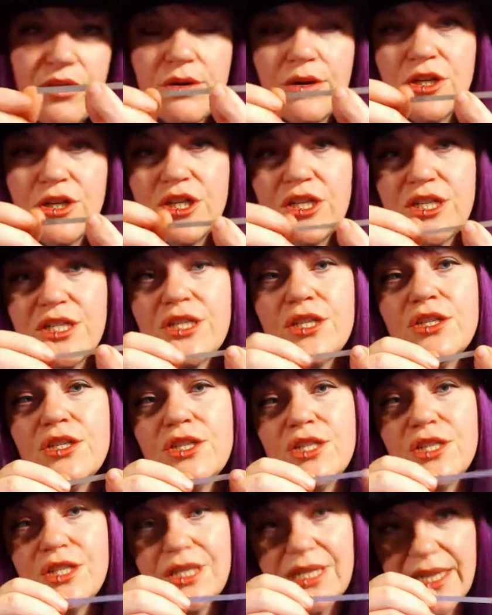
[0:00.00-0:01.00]
can
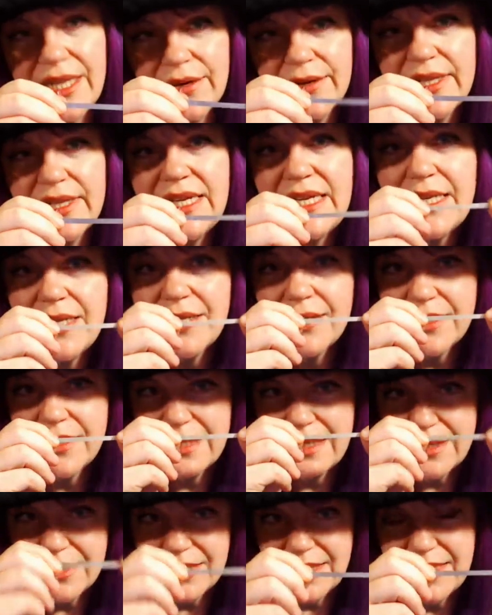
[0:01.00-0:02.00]
just literally
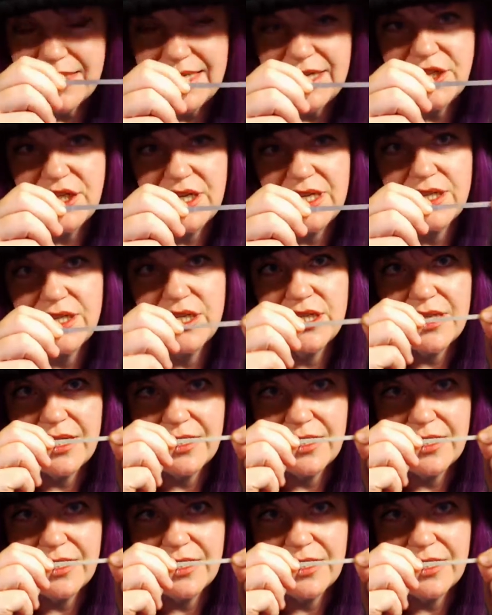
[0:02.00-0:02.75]
stitch it, just a